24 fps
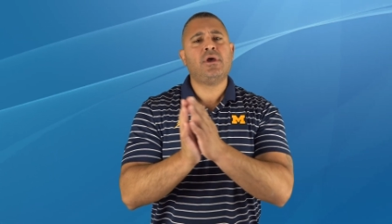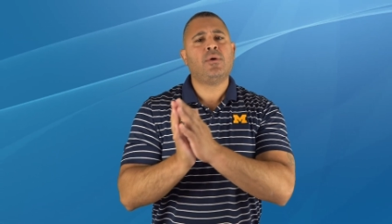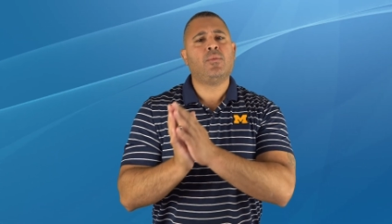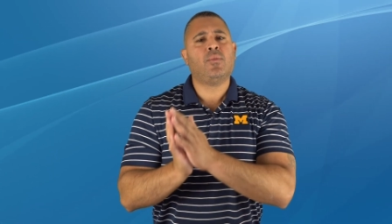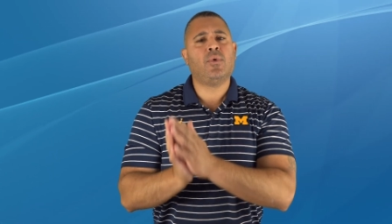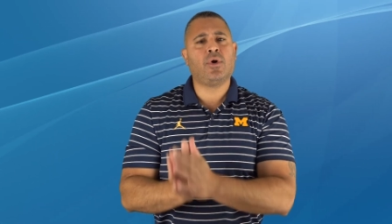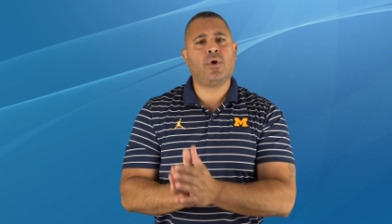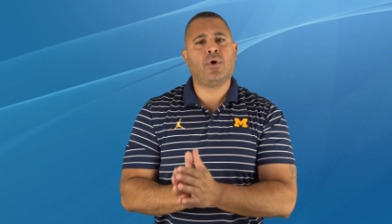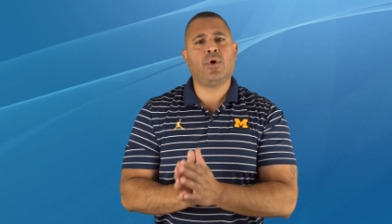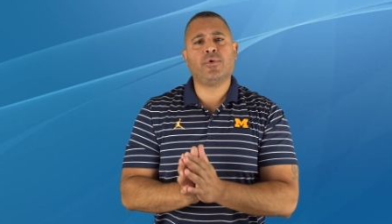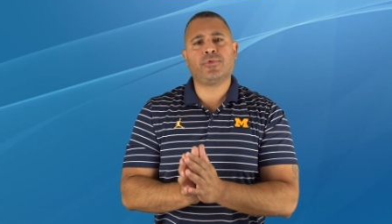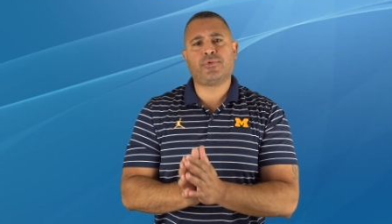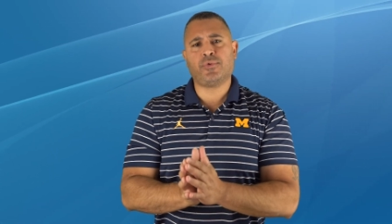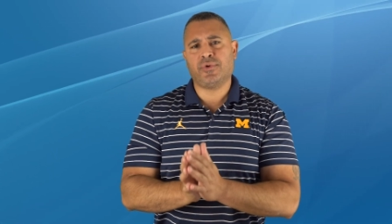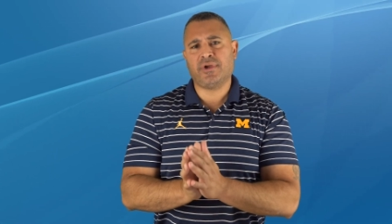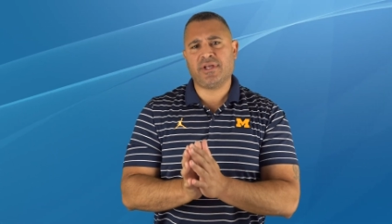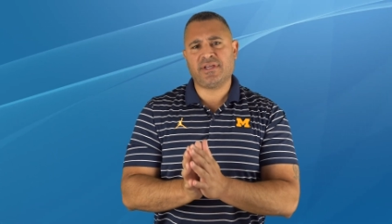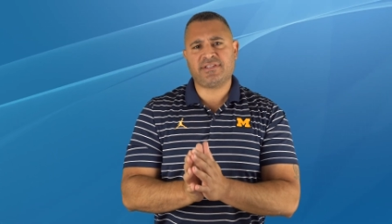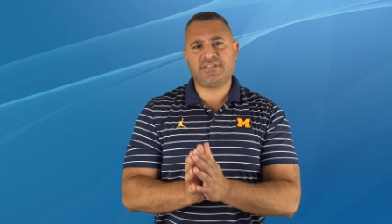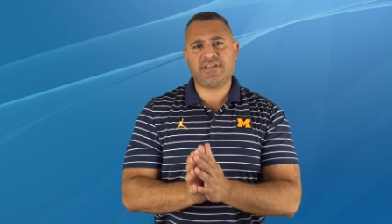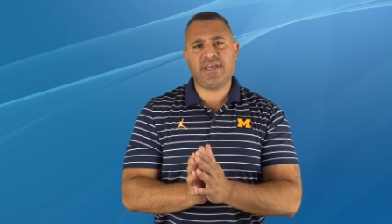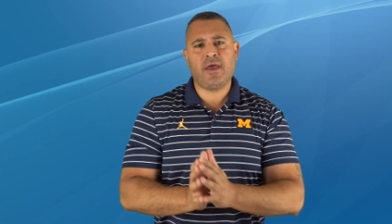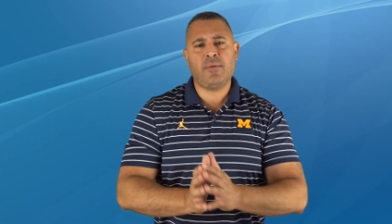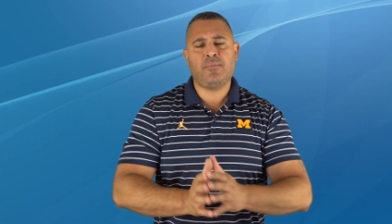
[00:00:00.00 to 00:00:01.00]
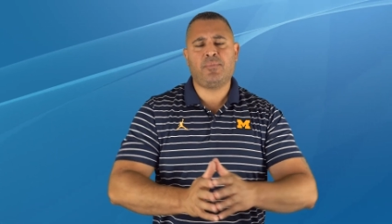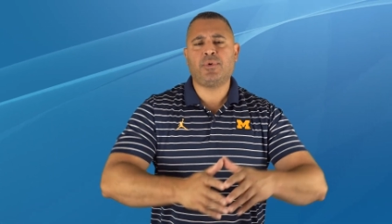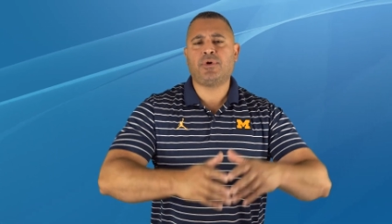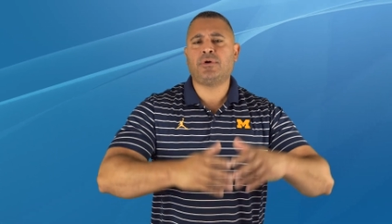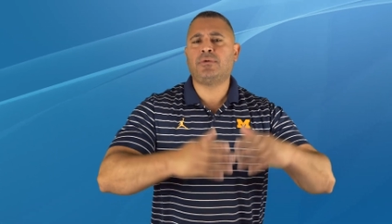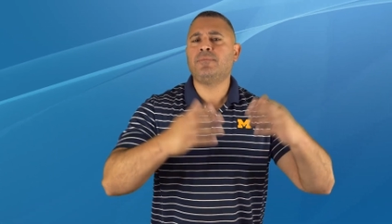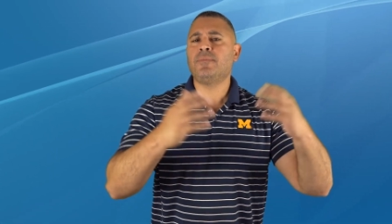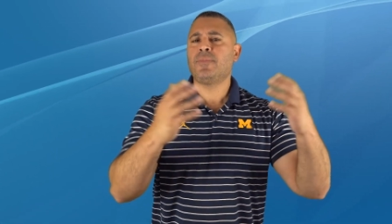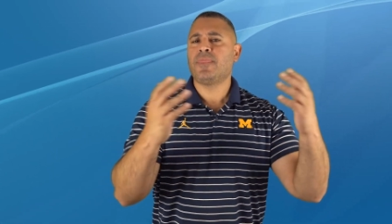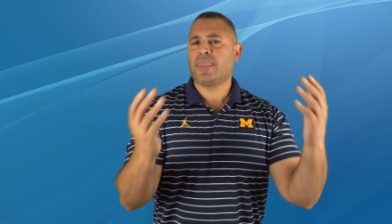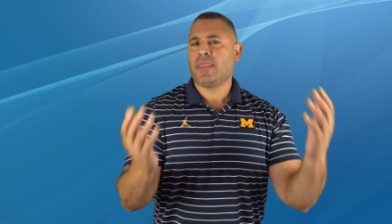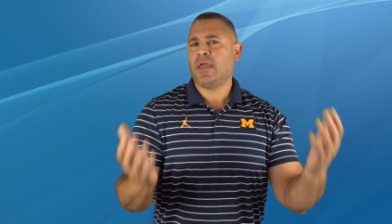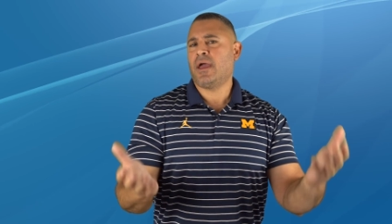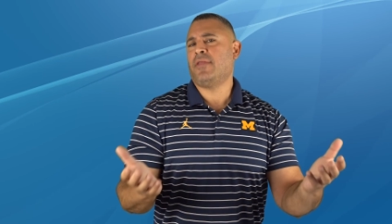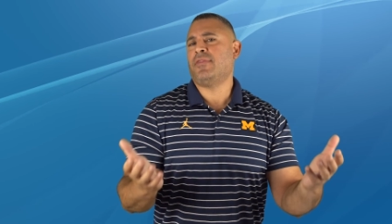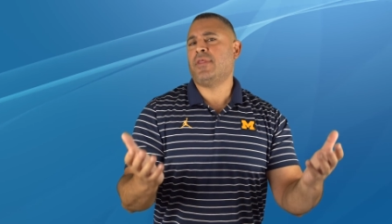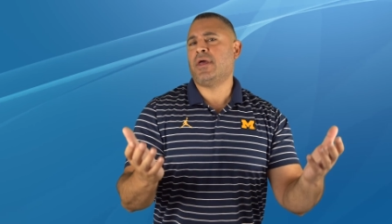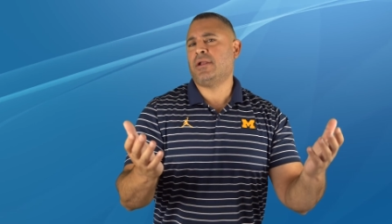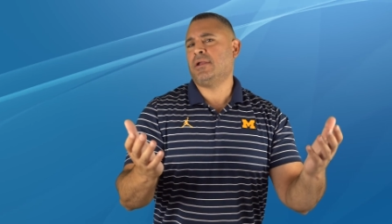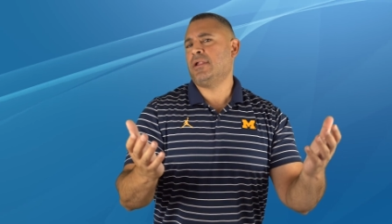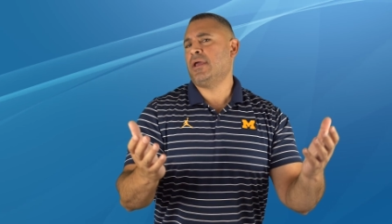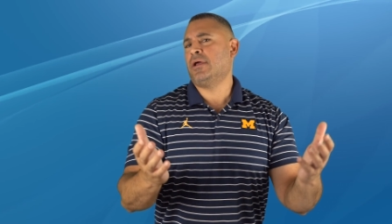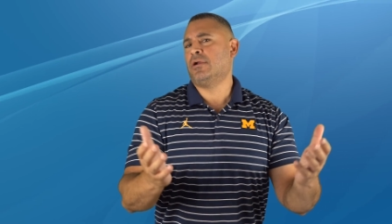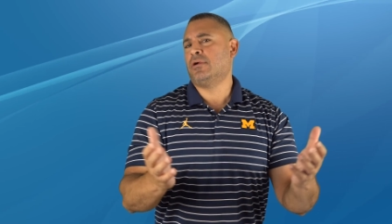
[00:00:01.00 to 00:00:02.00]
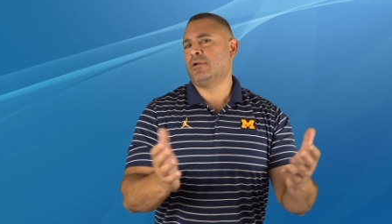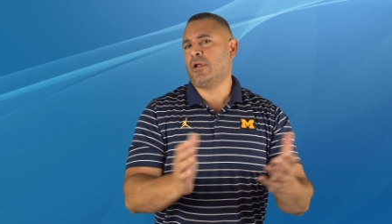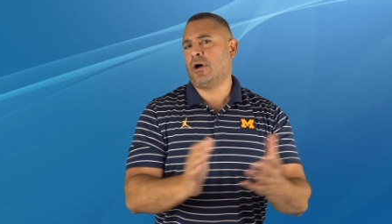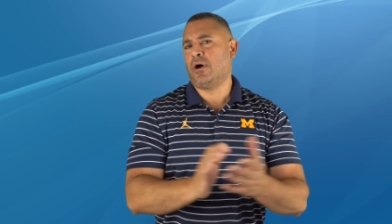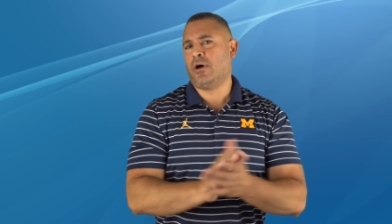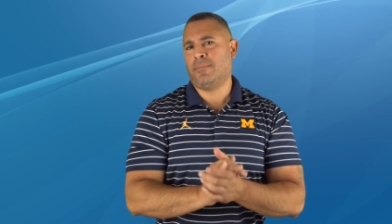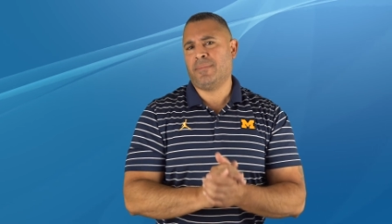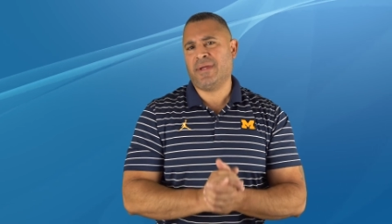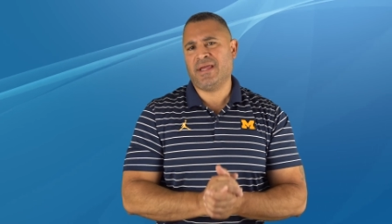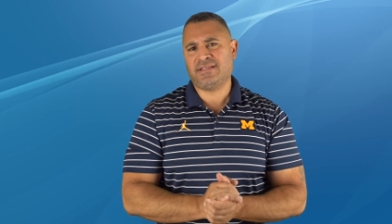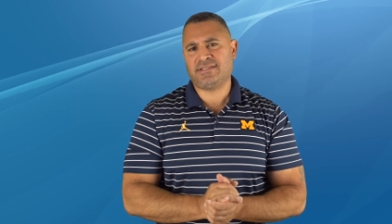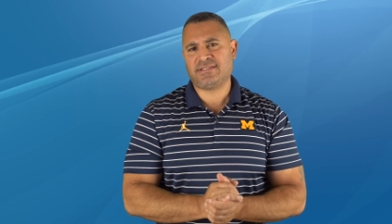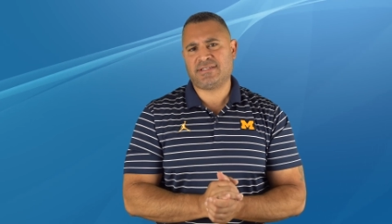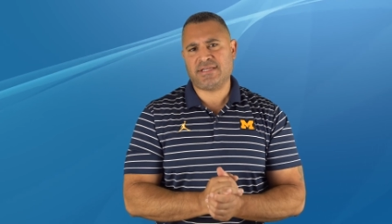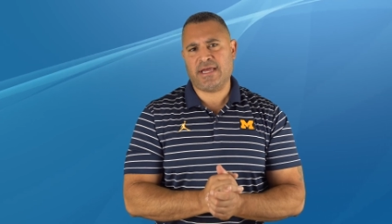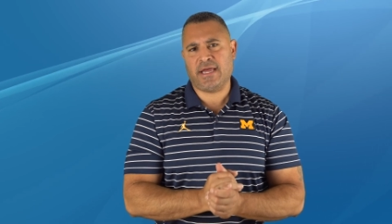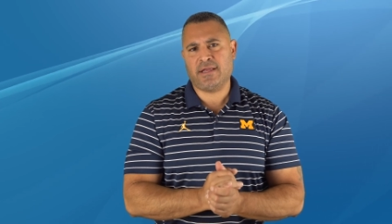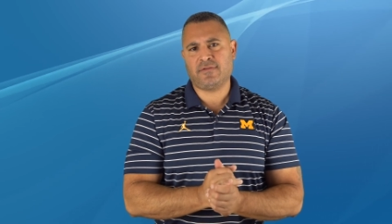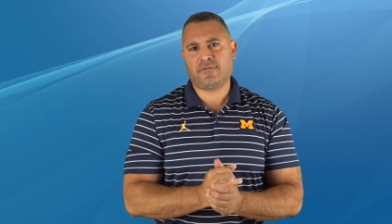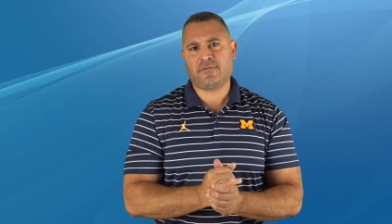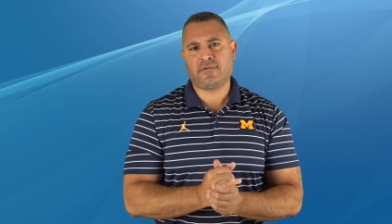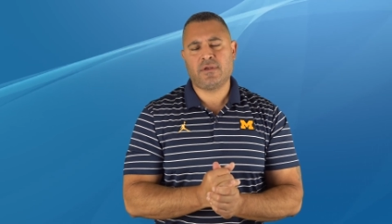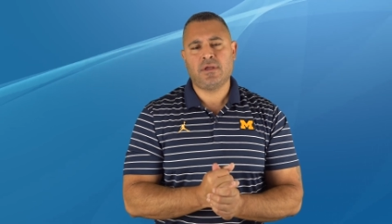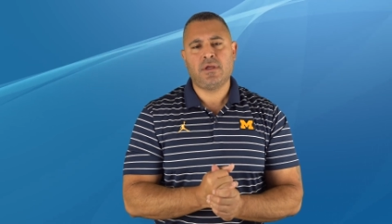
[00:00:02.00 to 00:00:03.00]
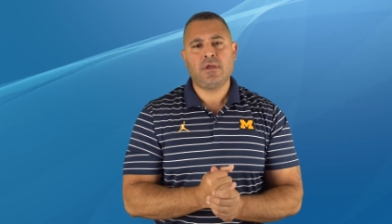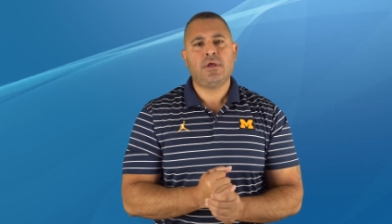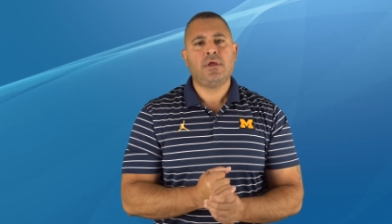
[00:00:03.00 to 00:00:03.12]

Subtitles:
We'll go through an example and then it'll all make sense.